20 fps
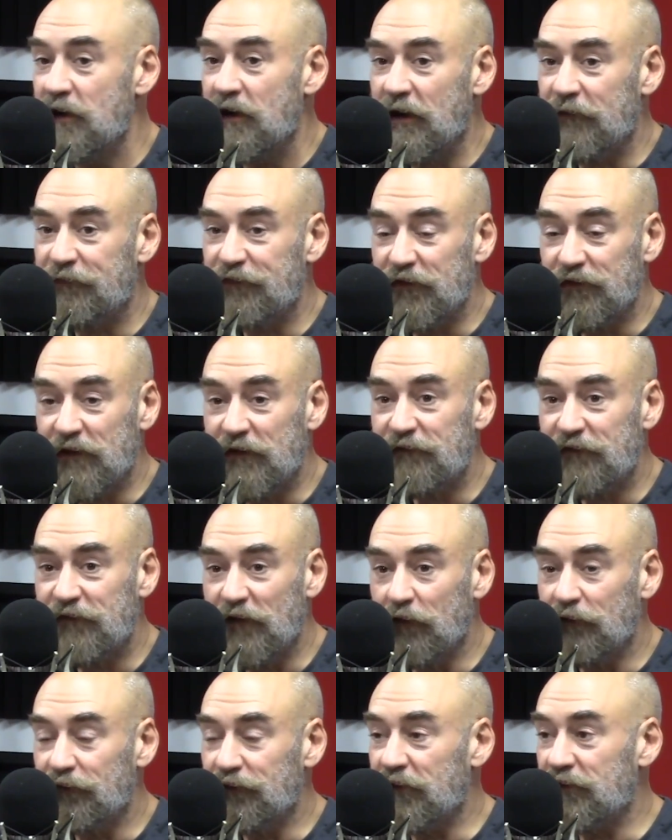I think they
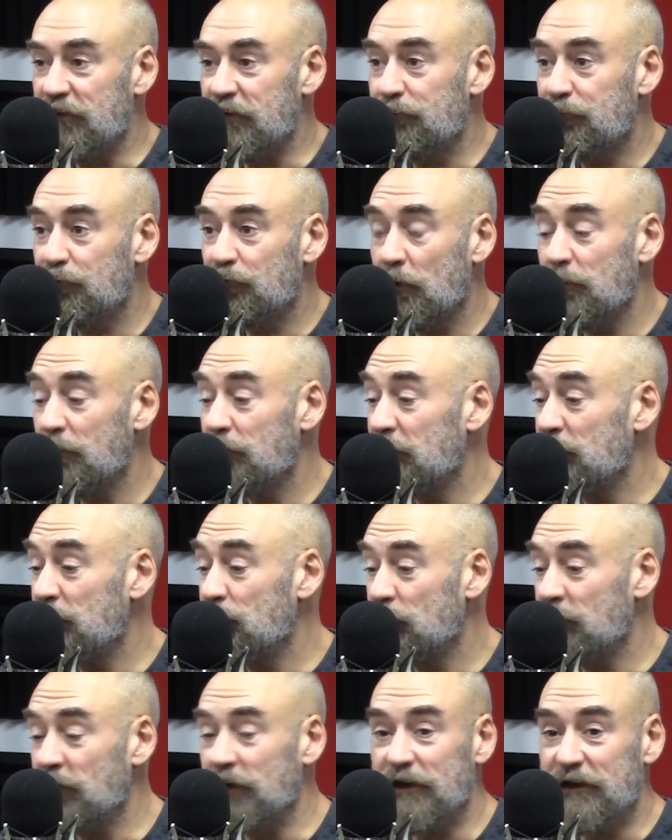felt that they probably
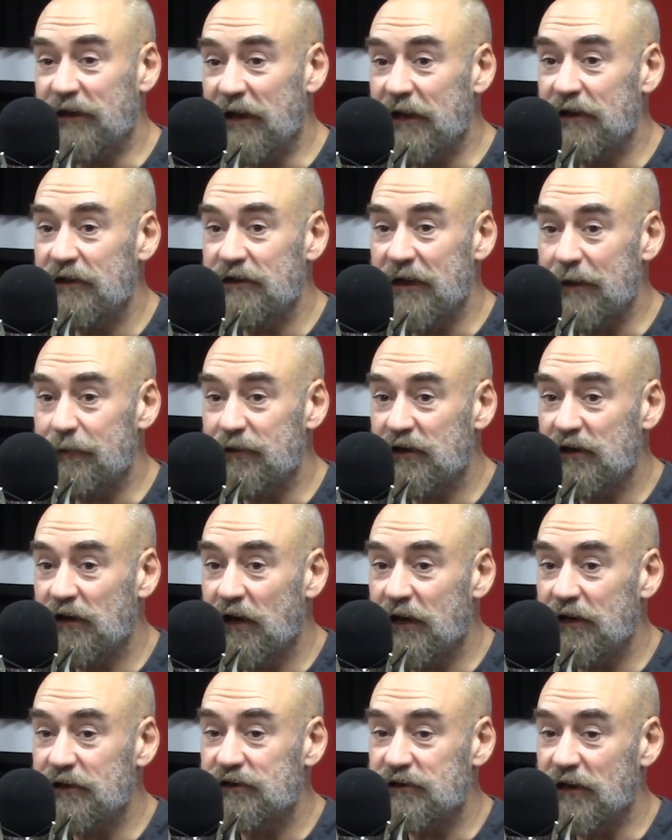were going to get Naby
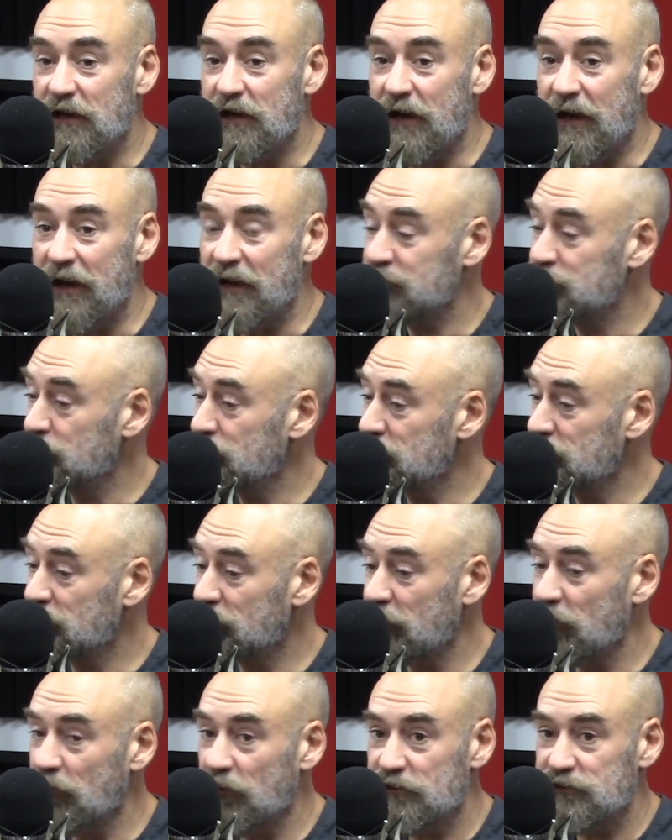Keita and to a
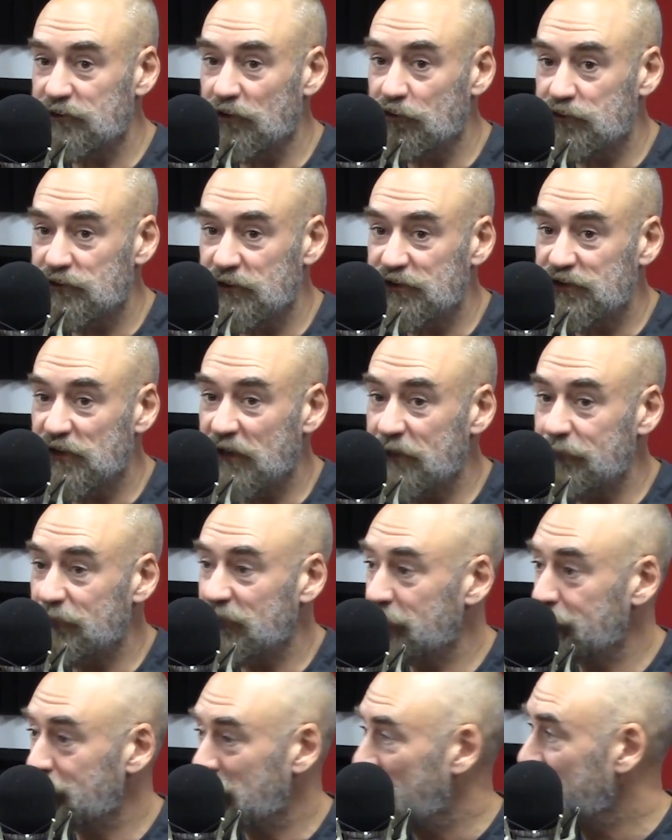degree
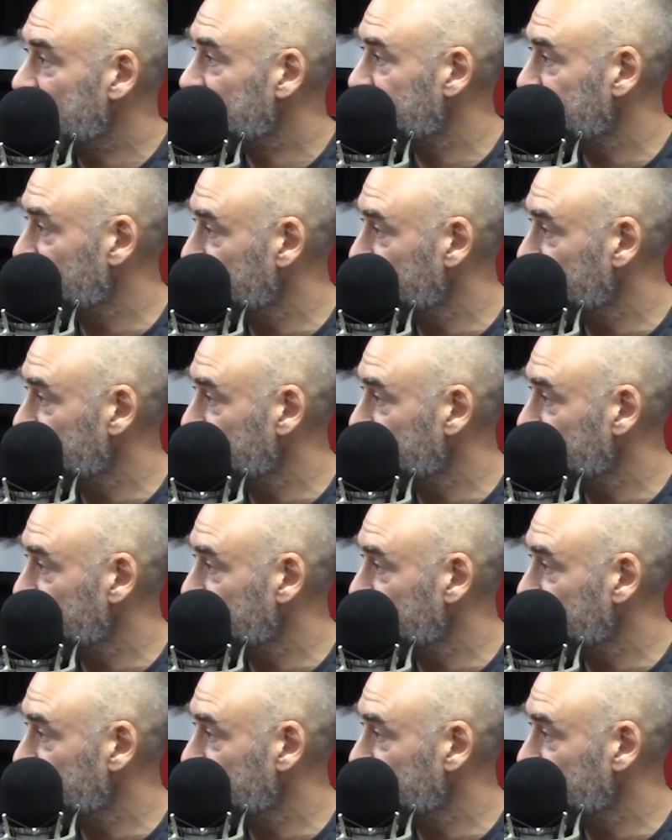Oxlade-Chamberlain back,